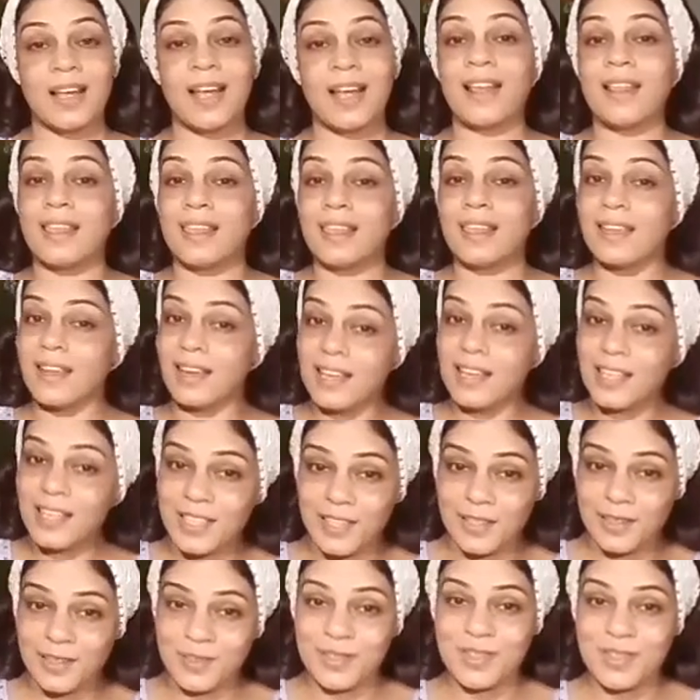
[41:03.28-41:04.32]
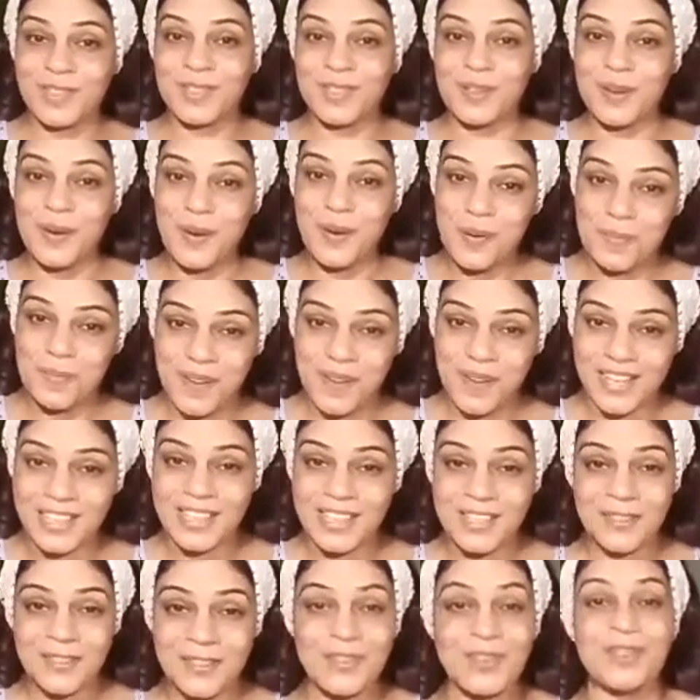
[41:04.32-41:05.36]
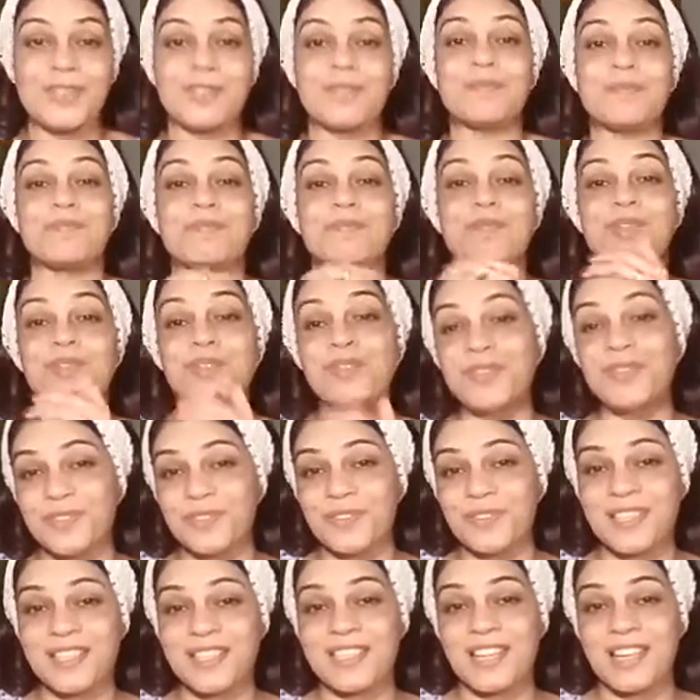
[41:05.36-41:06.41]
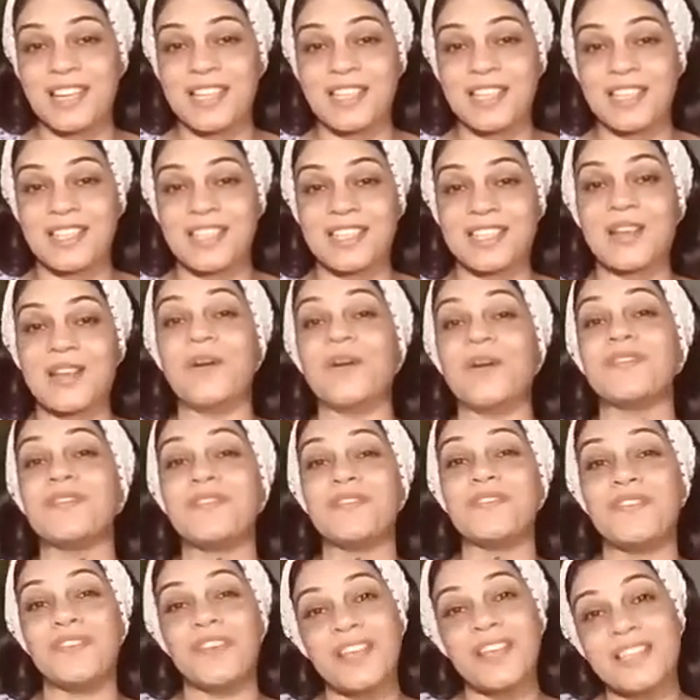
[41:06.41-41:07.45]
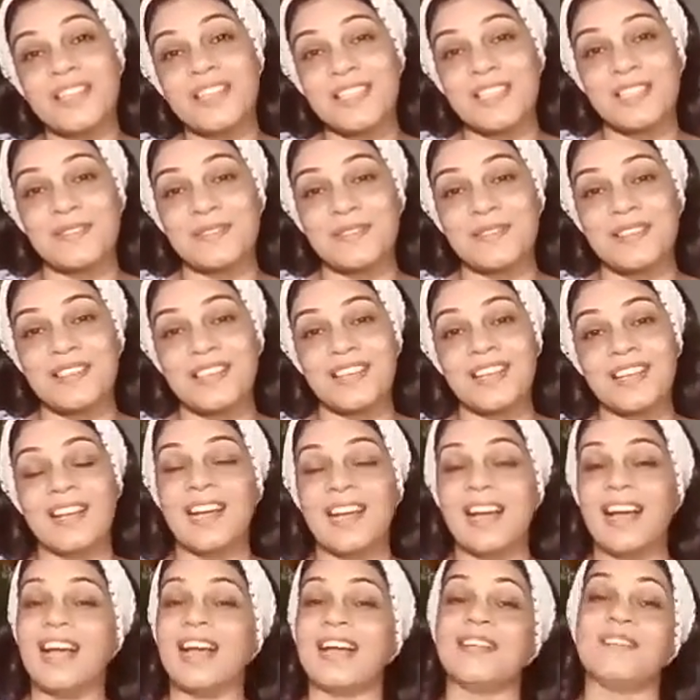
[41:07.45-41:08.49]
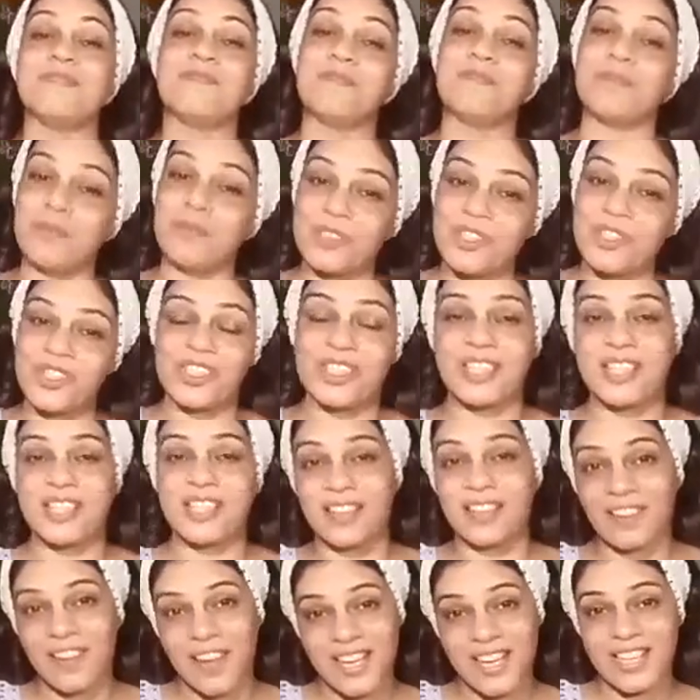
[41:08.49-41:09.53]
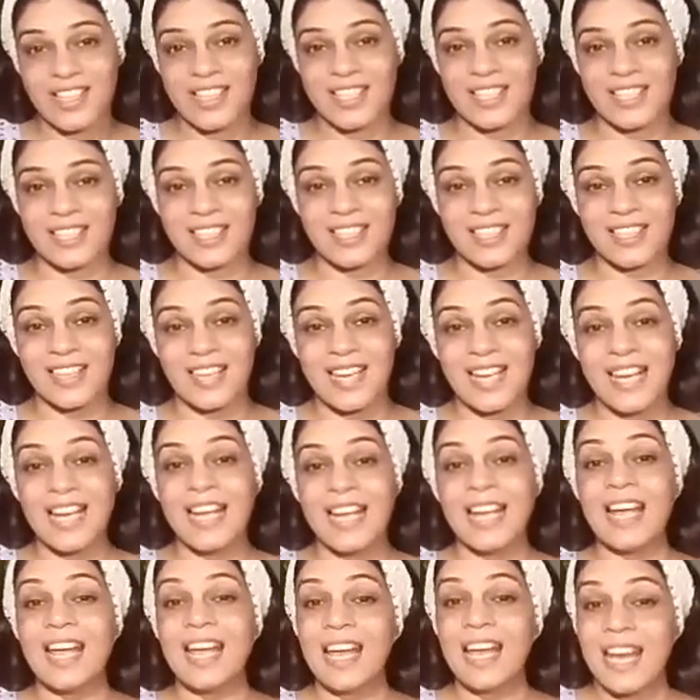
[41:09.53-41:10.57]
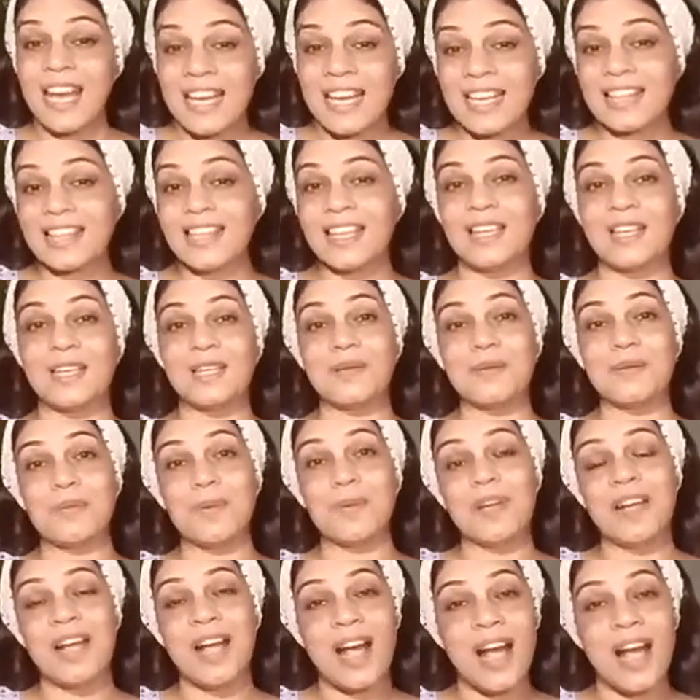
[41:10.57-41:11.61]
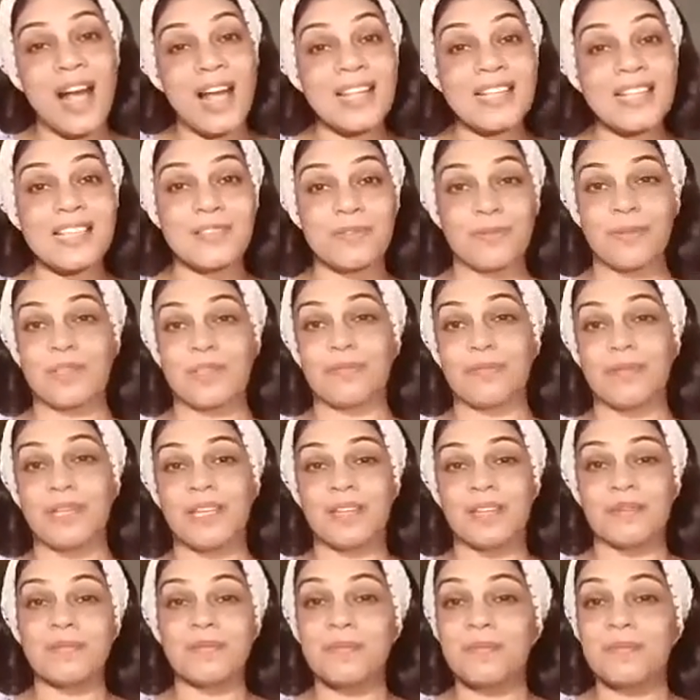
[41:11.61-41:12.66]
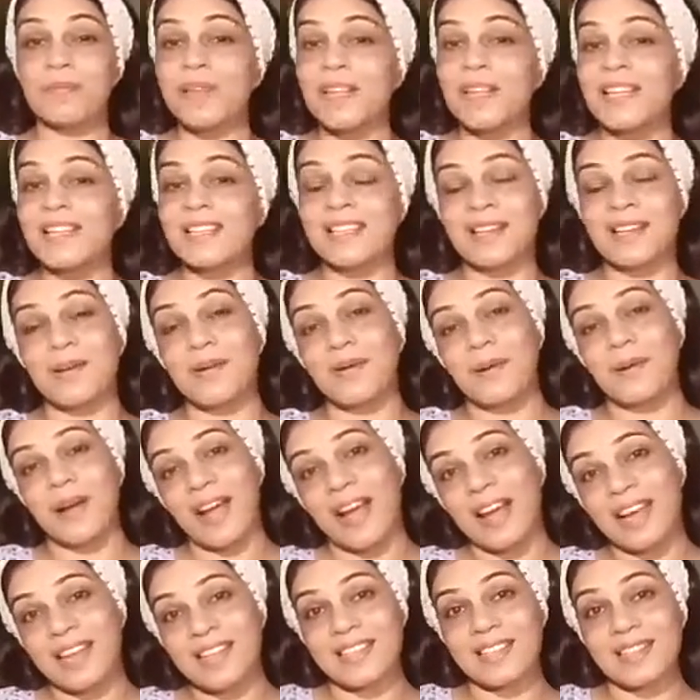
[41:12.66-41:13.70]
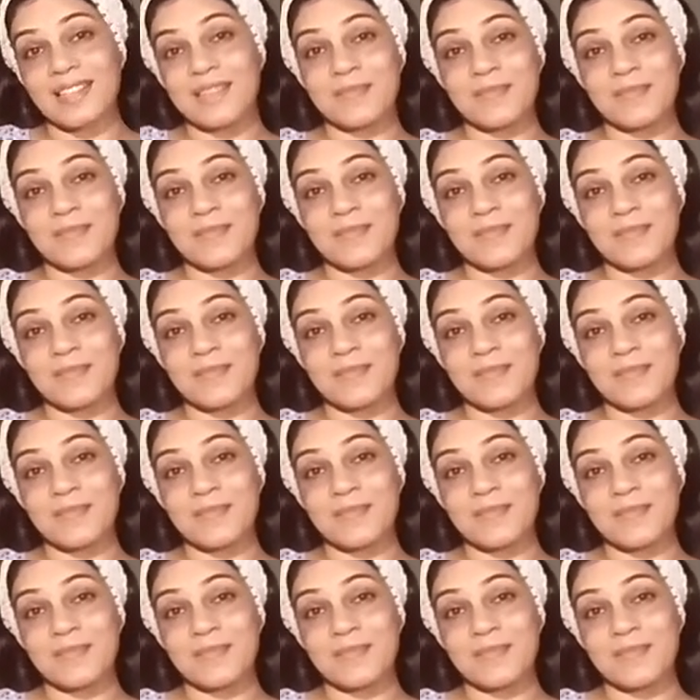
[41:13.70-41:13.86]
And thank you so much for the beautiful session on face yoga and posture correction. Anything you want to ask me, please go ahead.